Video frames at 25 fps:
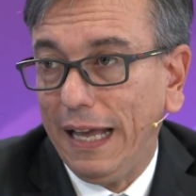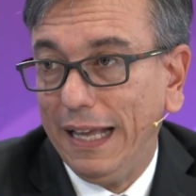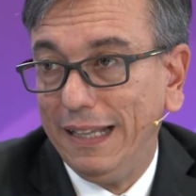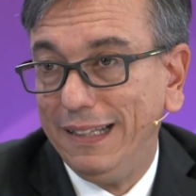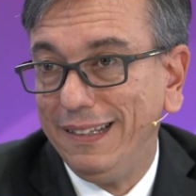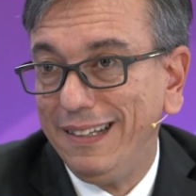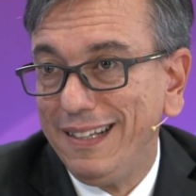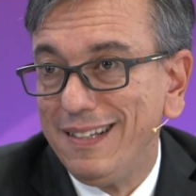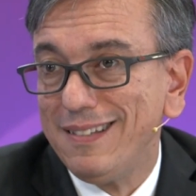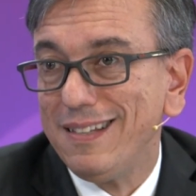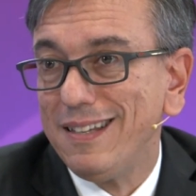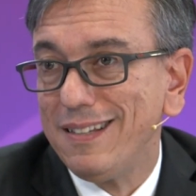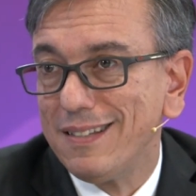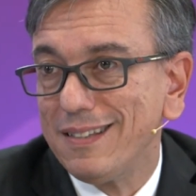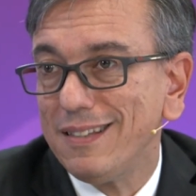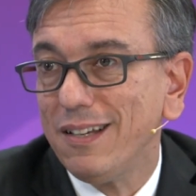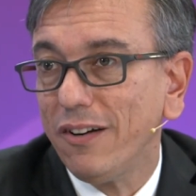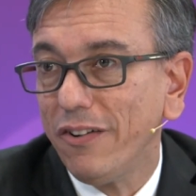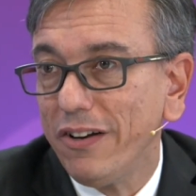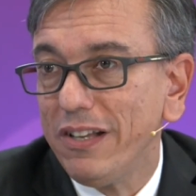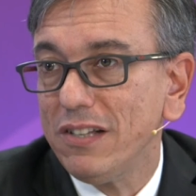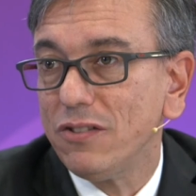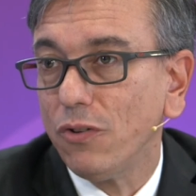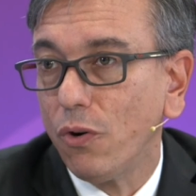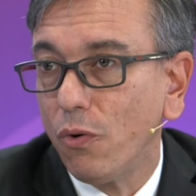and this is the
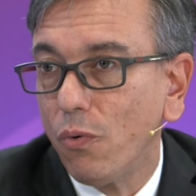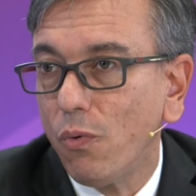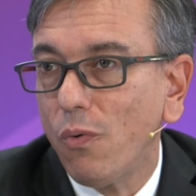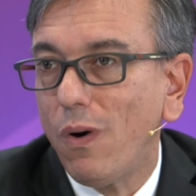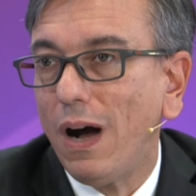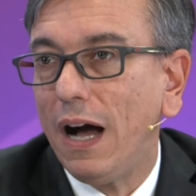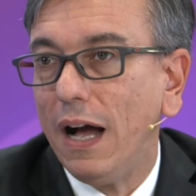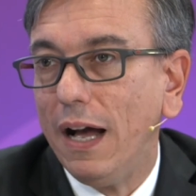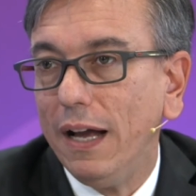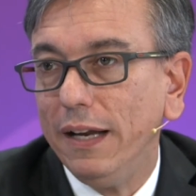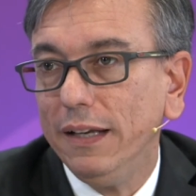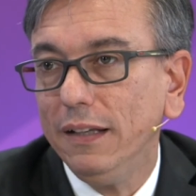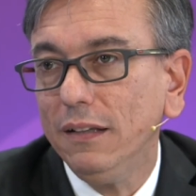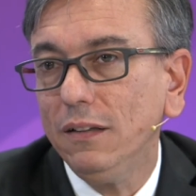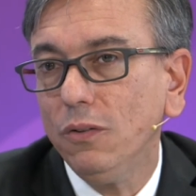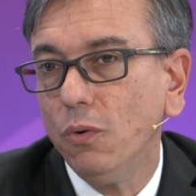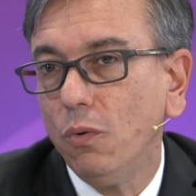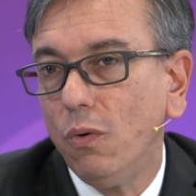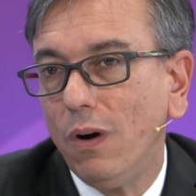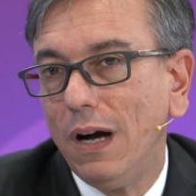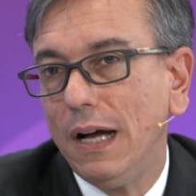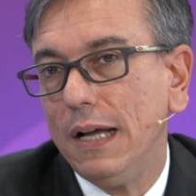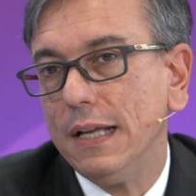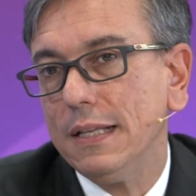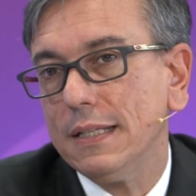reason why the
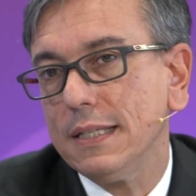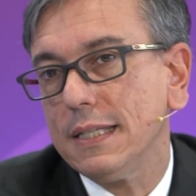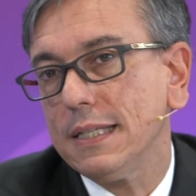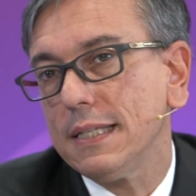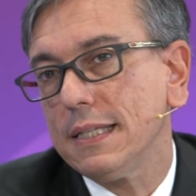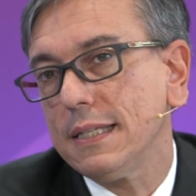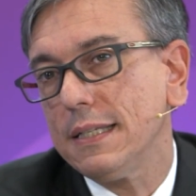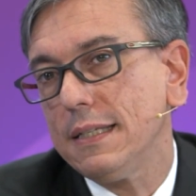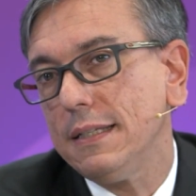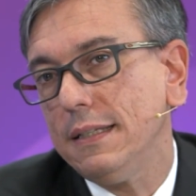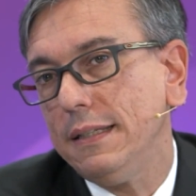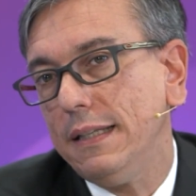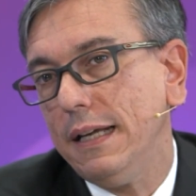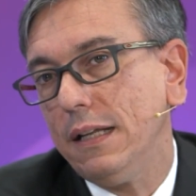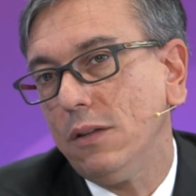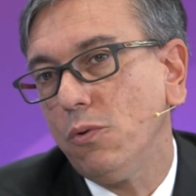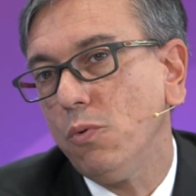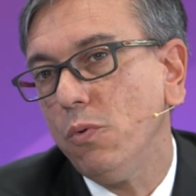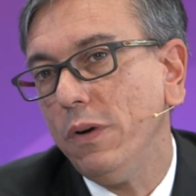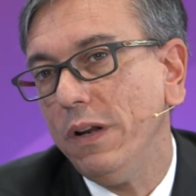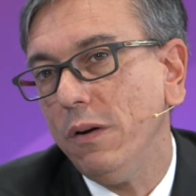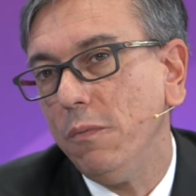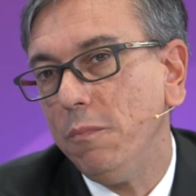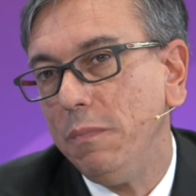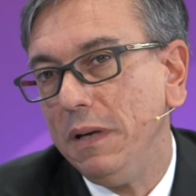ones that
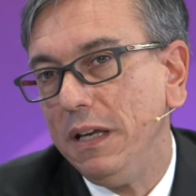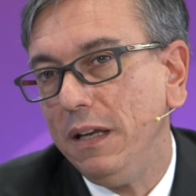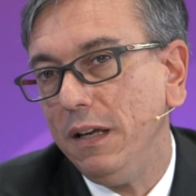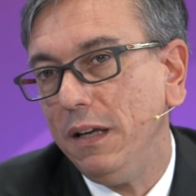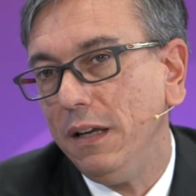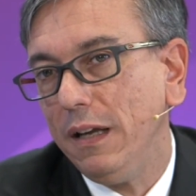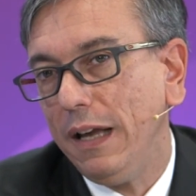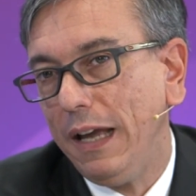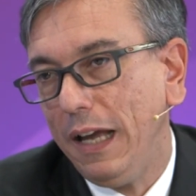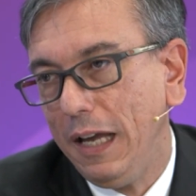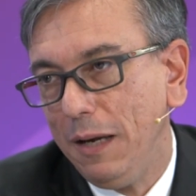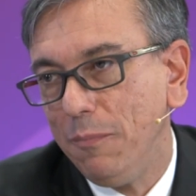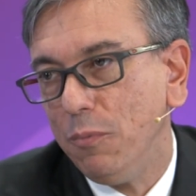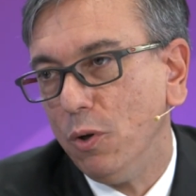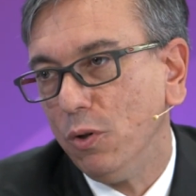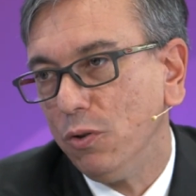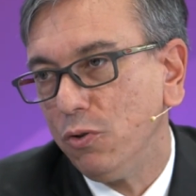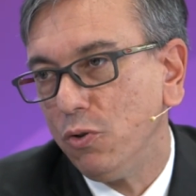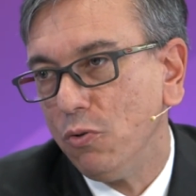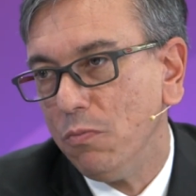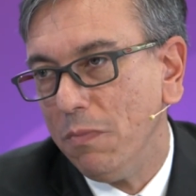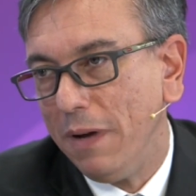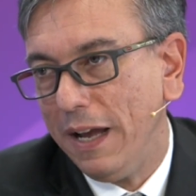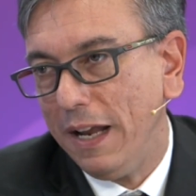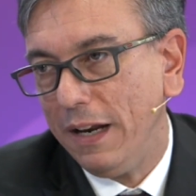will be able
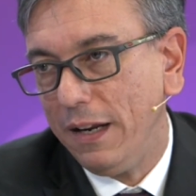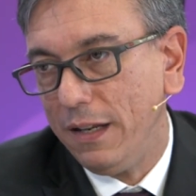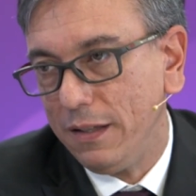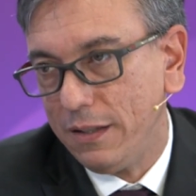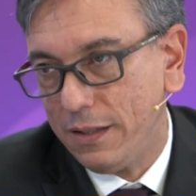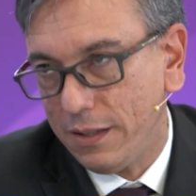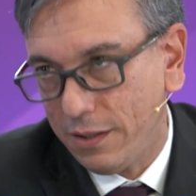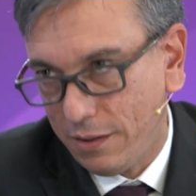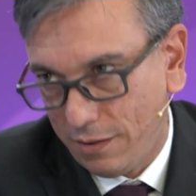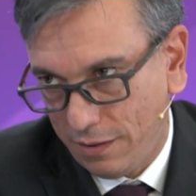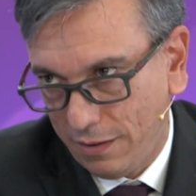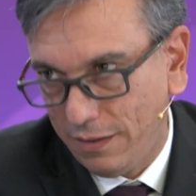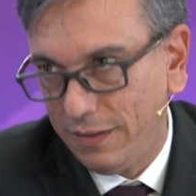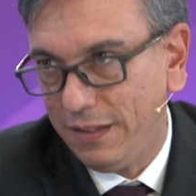to manage